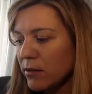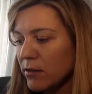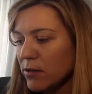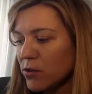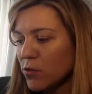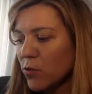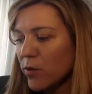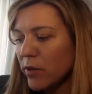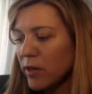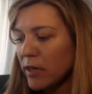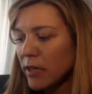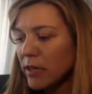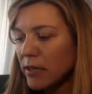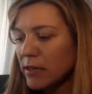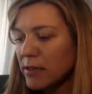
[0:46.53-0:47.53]

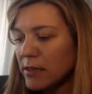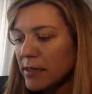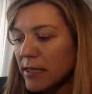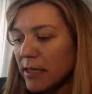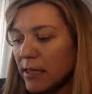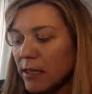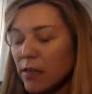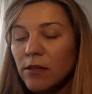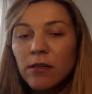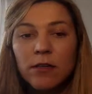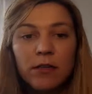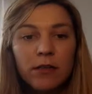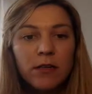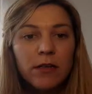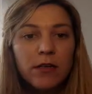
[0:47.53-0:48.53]
Squaring a signal
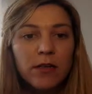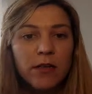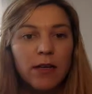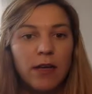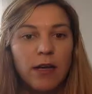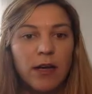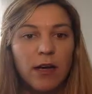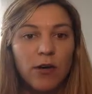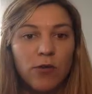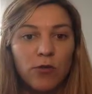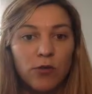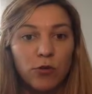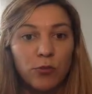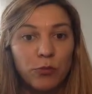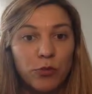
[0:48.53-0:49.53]
uh,
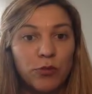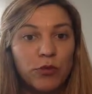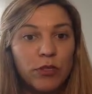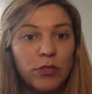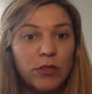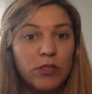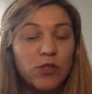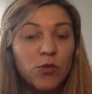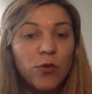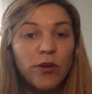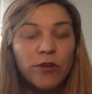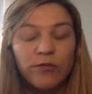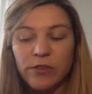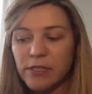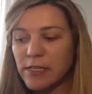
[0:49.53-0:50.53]
or computing the
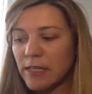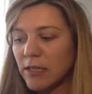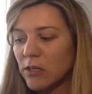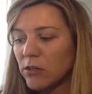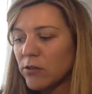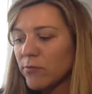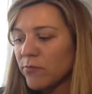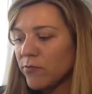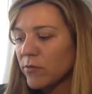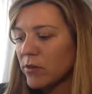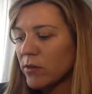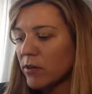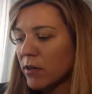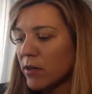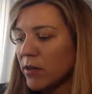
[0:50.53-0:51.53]
square of a signal
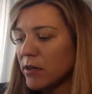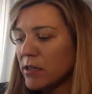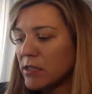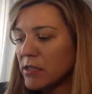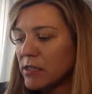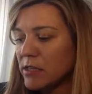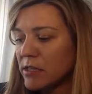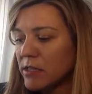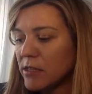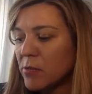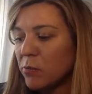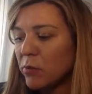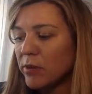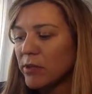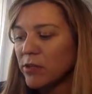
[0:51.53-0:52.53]
uh, is
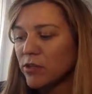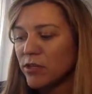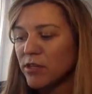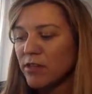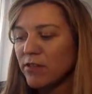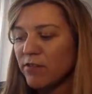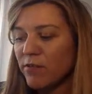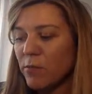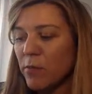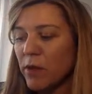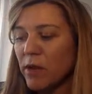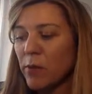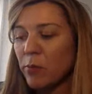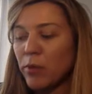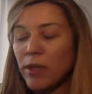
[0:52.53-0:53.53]
simply achieved by
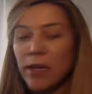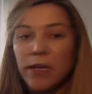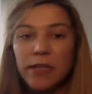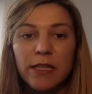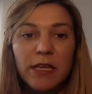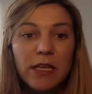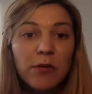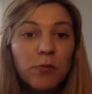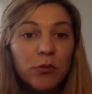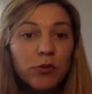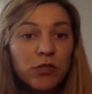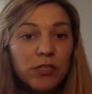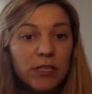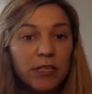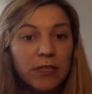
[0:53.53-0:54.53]
applying the
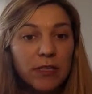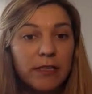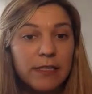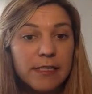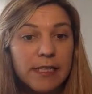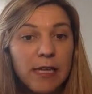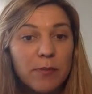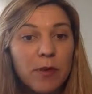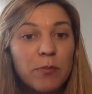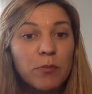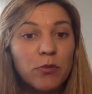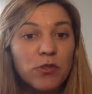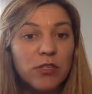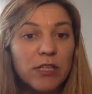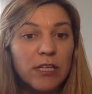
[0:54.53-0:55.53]
input signal, the same
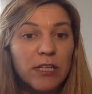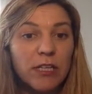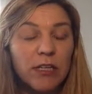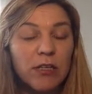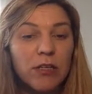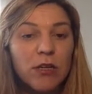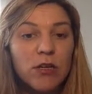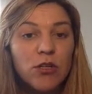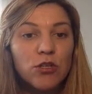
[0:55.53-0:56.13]
input signal,